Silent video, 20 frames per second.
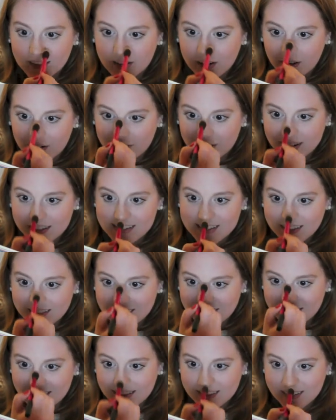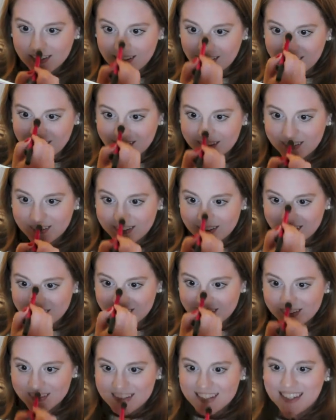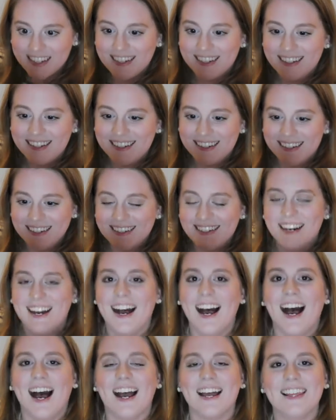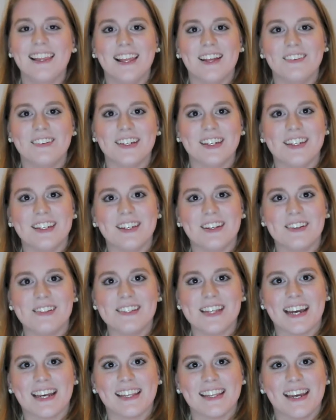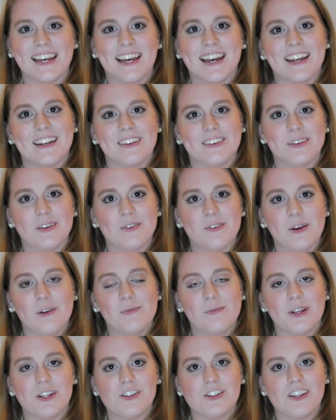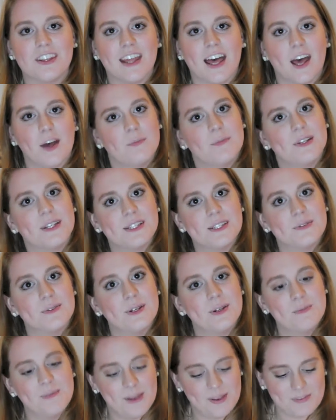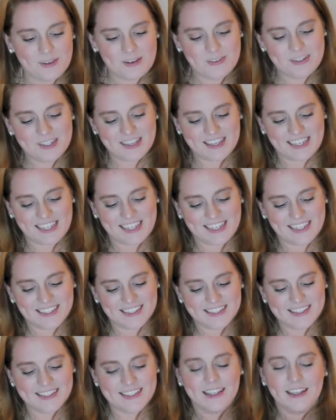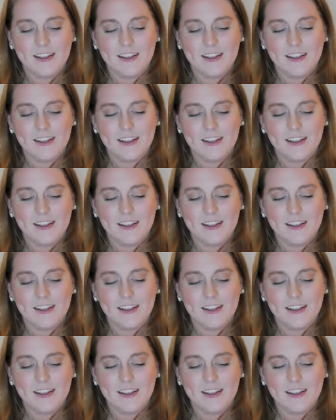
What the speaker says: Always have to get the nose. I love a good nose highlight. I don't know if I've mentioned that, but it's one of my favorite things.